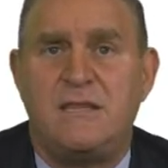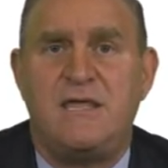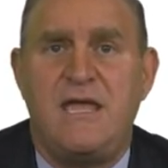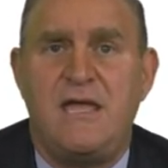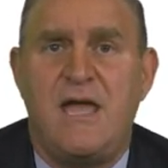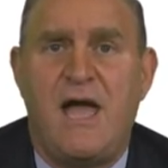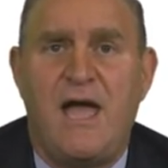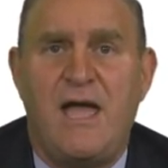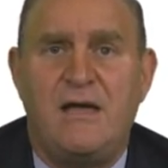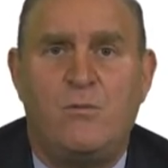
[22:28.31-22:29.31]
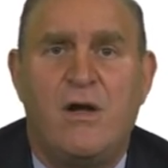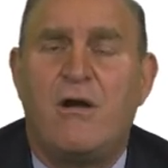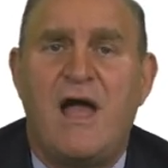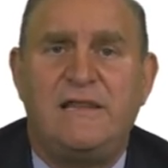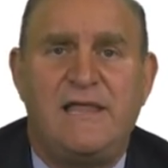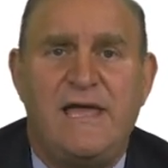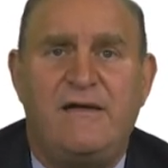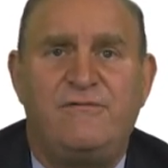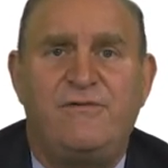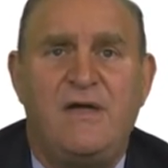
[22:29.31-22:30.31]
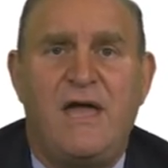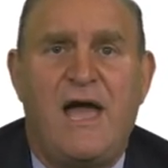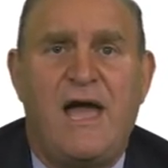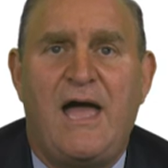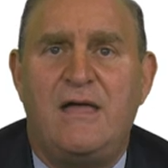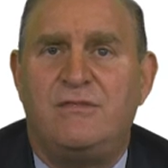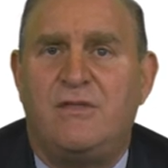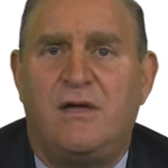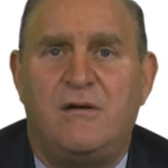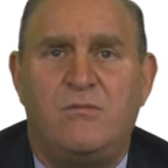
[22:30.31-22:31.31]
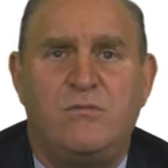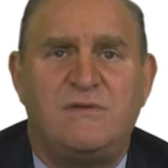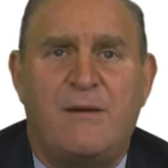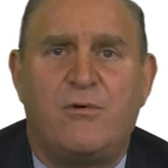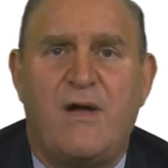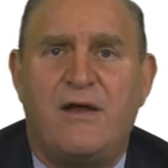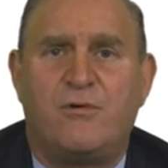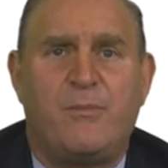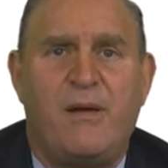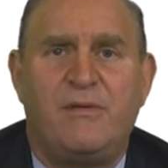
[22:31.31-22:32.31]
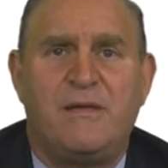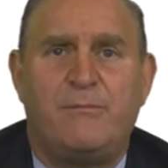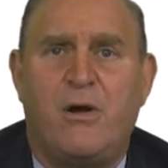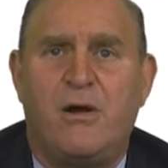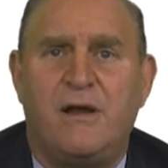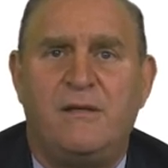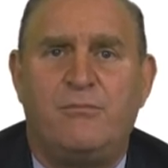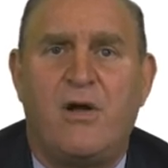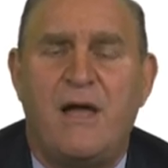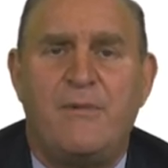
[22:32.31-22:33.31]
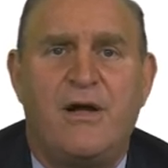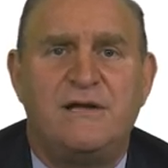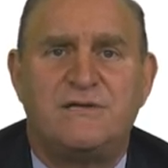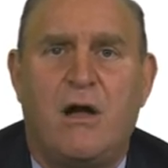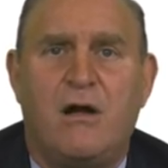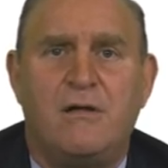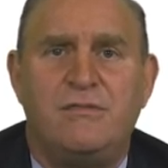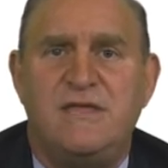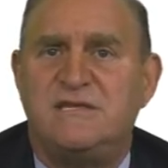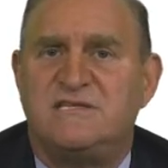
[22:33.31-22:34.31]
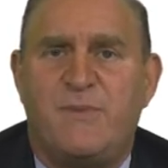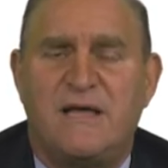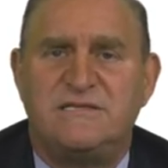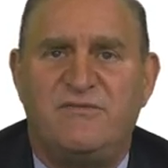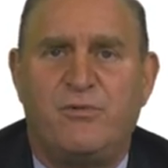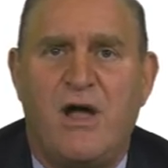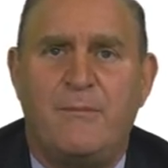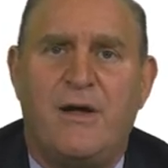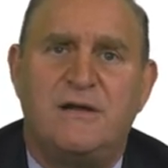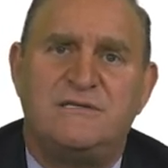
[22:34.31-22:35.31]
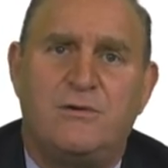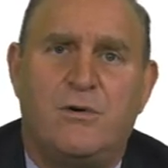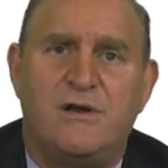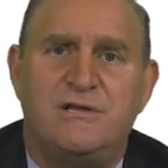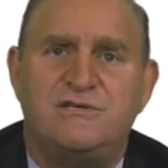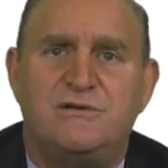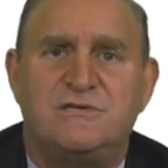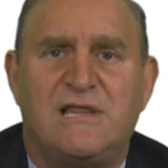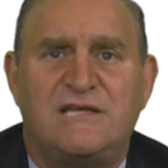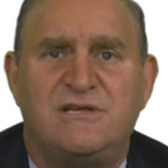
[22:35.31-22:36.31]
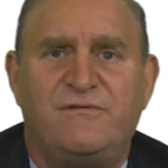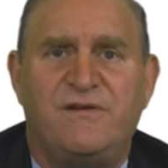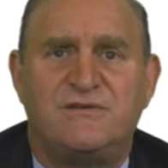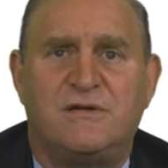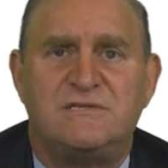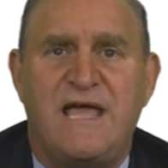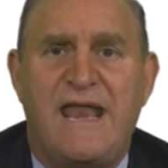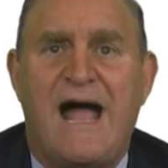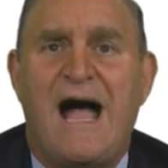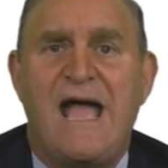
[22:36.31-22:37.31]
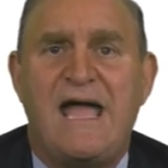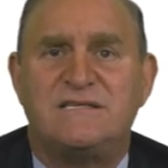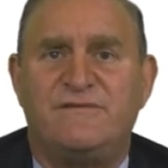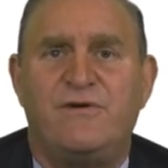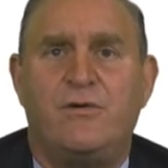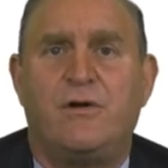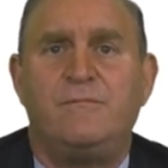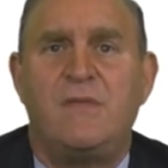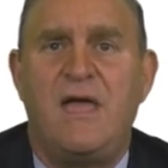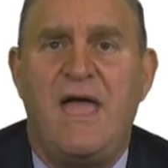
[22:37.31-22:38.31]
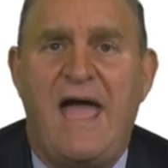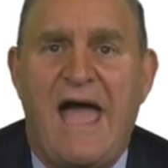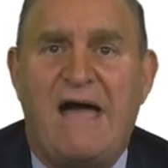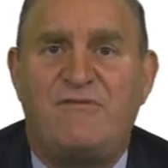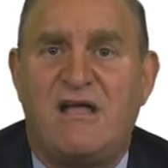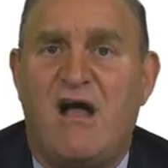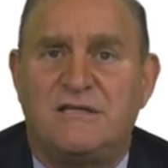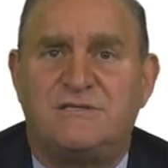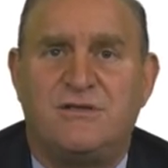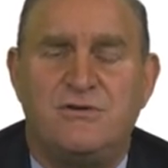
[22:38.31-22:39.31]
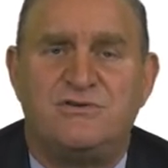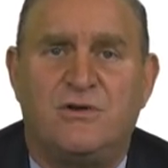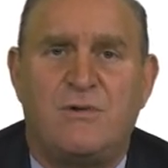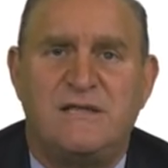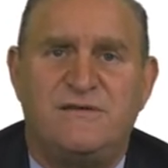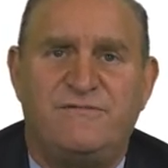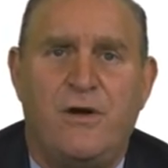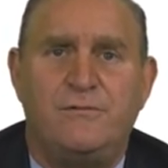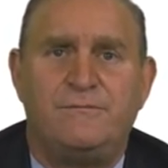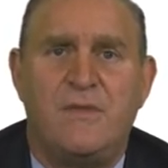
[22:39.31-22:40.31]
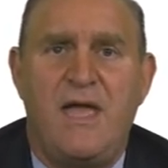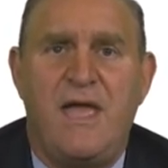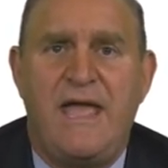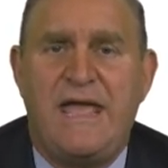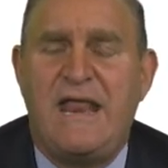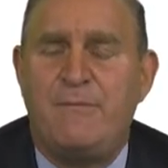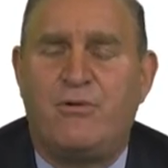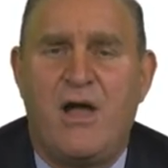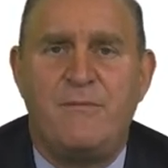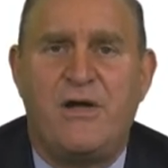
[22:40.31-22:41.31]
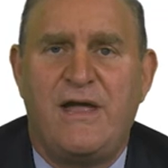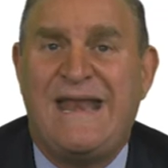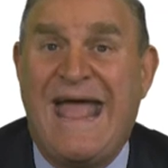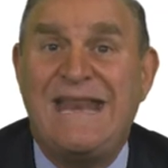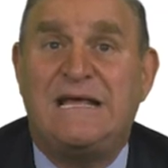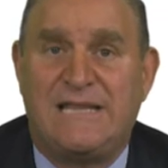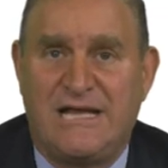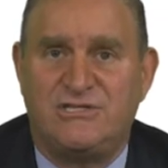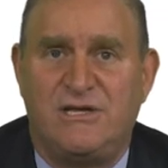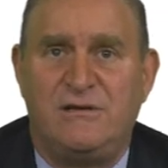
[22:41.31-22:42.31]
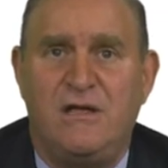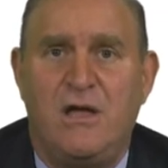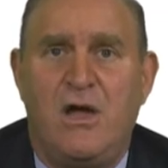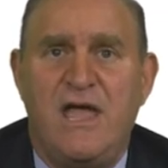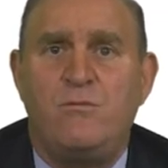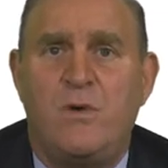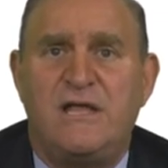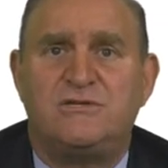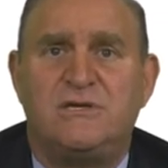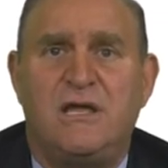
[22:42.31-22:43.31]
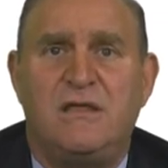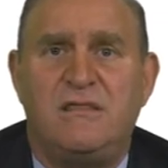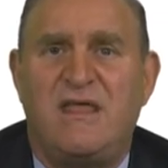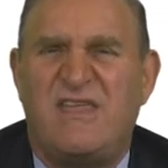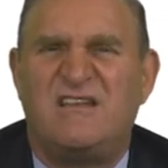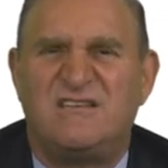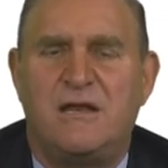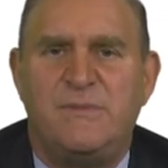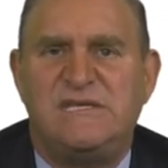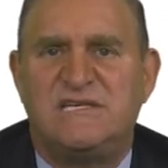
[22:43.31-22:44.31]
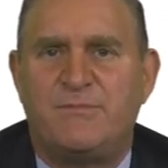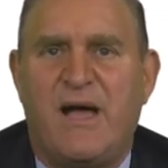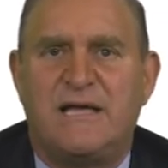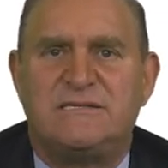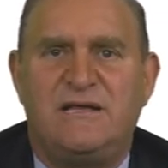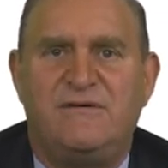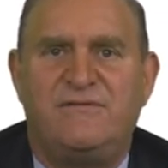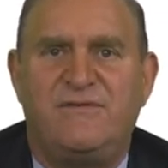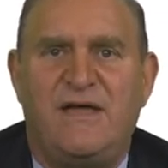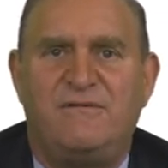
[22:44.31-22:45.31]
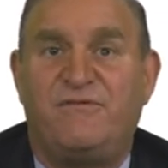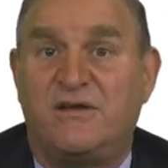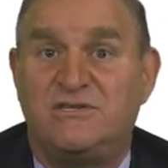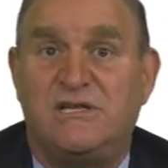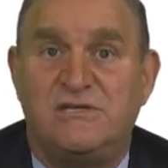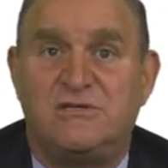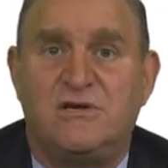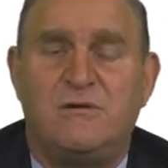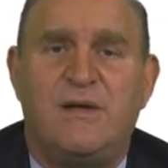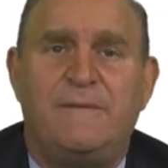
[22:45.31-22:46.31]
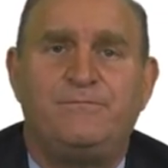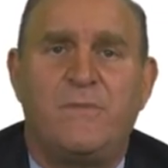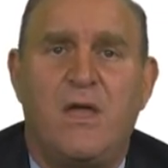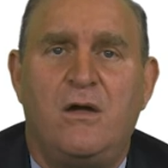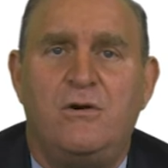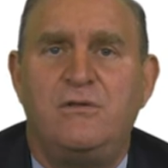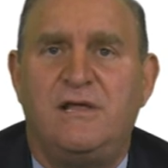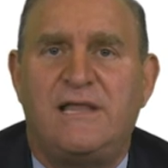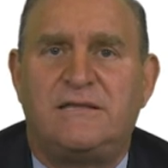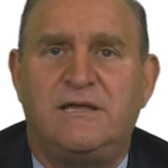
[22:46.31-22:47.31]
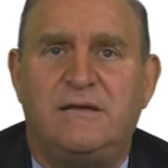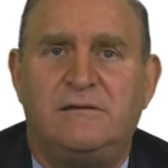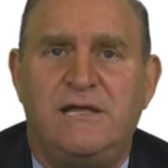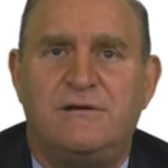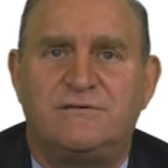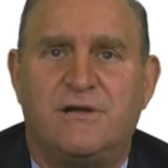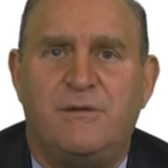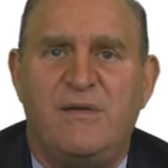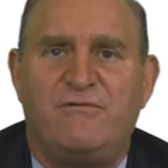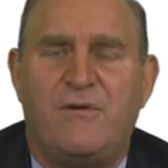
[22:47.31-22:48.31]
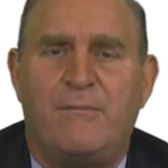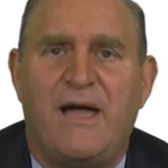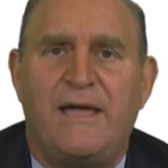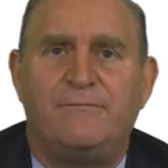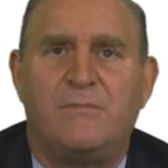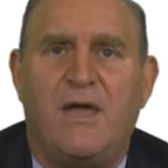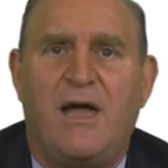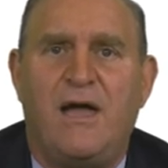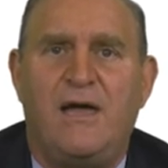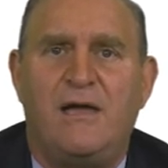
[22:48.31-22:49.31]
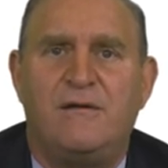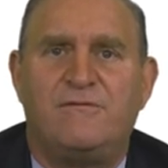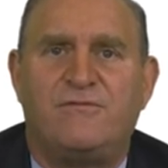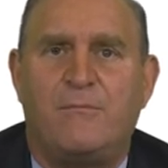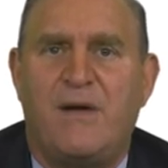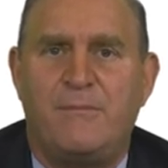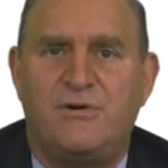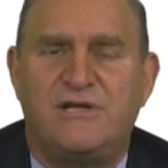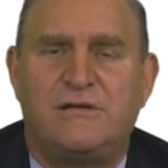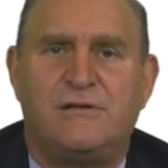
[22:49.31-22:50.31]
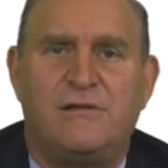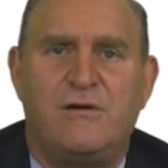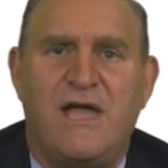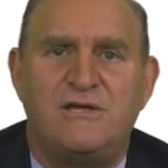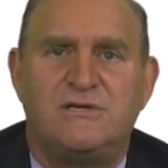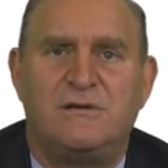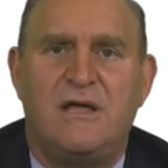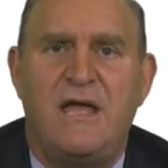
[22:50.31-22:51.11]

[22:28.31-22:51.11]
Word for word: the uh, where I live, uh, the Democrat or Republican Party primaries are the dispositive primaries in order to choose election officials, and I, as a voter, have a constitutional right to vote in a primary in any election in which that, that is going to be dispositive and functionally determine who the elected leaders are going to be from my uh, from my particular location.